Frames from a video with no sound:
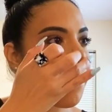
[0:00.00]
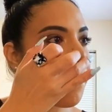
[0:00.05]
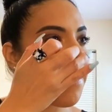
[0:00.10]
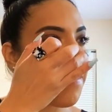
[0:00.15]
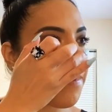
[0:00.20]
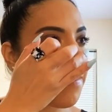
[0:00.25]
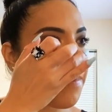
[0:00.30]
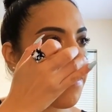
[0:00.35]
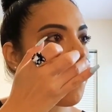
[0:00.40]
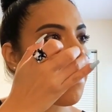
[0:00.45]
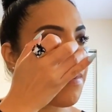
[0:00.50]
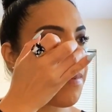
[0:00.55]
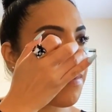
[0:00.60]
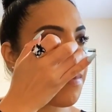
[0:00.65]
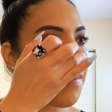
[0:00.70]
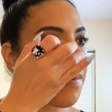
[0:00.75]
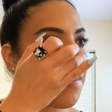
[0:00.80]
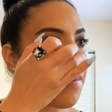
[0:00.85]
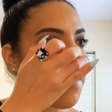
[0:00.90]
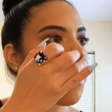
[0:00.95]
Becca
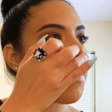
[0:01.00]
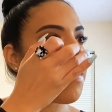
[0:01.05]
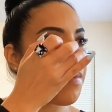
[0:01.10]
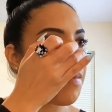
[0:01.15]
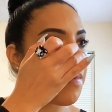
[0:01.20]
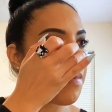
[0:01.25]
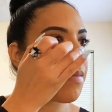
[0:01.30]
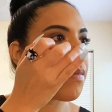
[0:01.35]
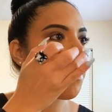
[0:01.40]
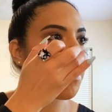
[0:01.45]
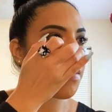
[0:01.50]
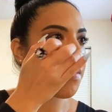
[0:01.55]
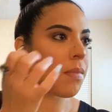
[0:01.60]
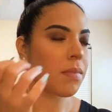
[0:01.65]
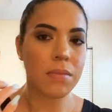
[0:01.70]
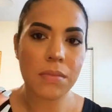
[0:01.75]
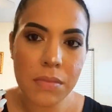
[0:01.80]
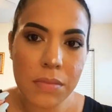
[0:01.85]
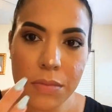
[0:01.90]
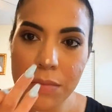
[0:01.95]
X Jaclyn
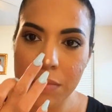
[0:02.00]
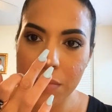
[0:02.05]
Hill